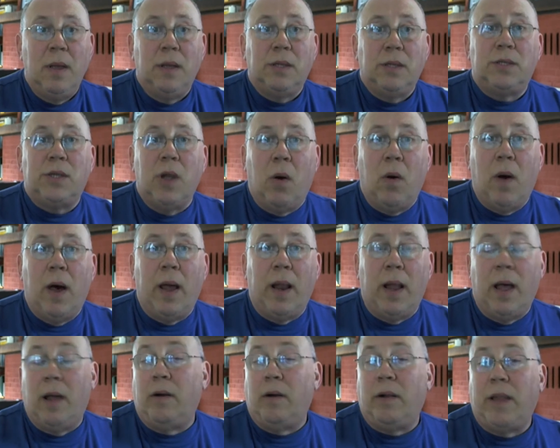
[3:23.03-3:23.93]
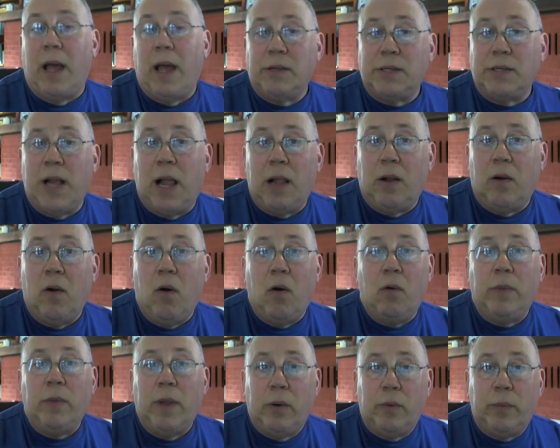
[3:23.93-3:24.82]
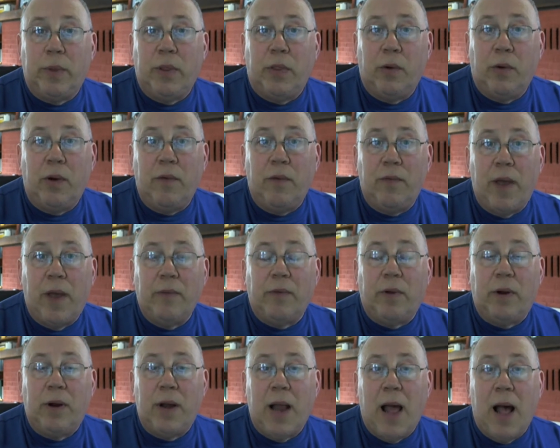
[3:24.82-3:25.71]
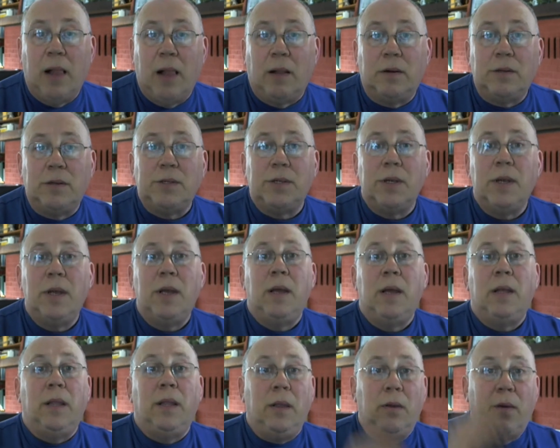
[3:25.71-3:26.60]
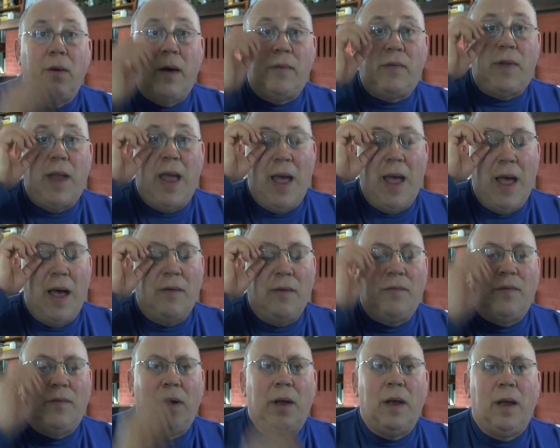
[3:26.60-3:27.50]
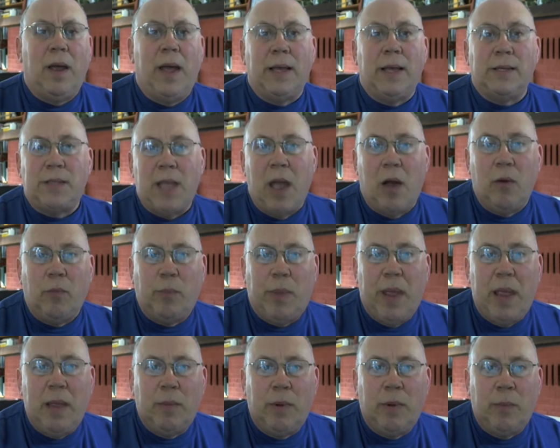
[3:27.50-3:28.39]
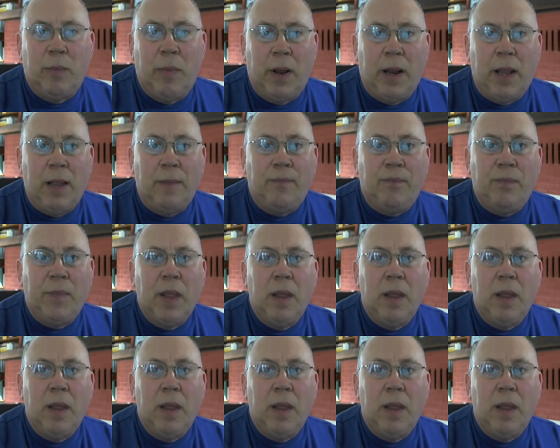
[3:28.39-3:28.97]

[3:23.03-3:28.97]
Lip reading: So on a $100,000 home, that would be $3,500 that you have to have as down payment money.